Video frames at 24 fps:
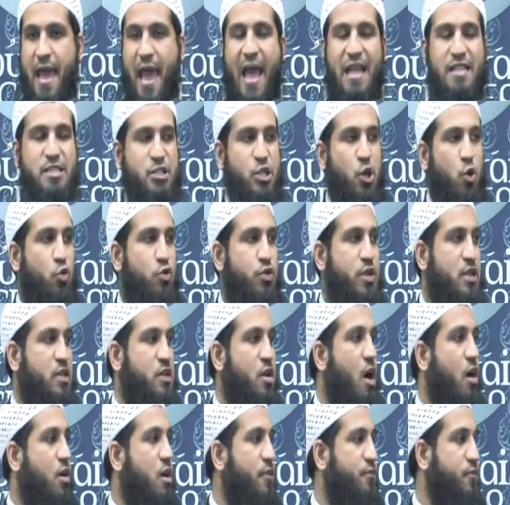And so the
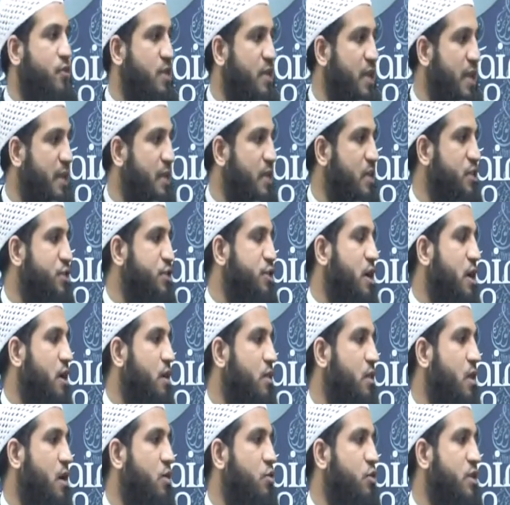talk of today,
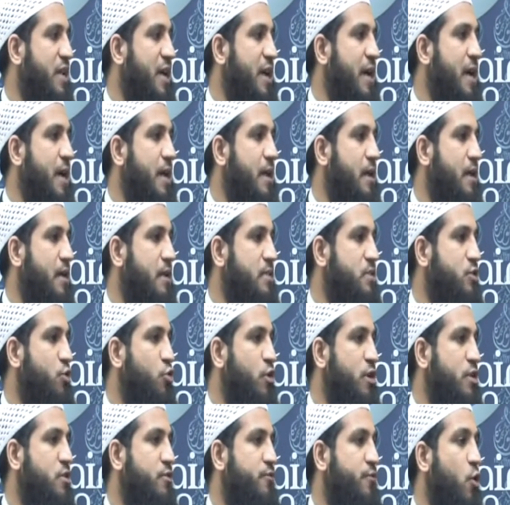insha'Allah ta'ala, is
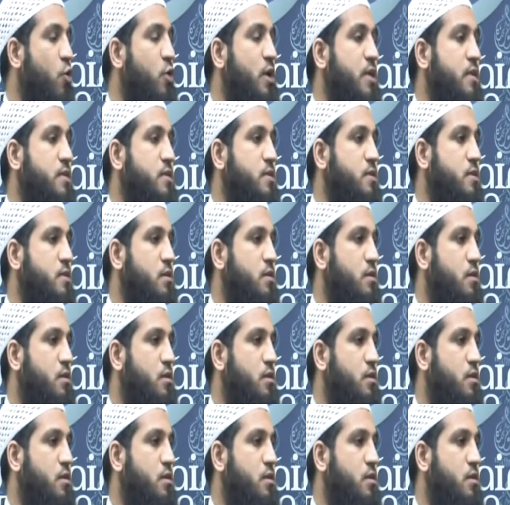going to focus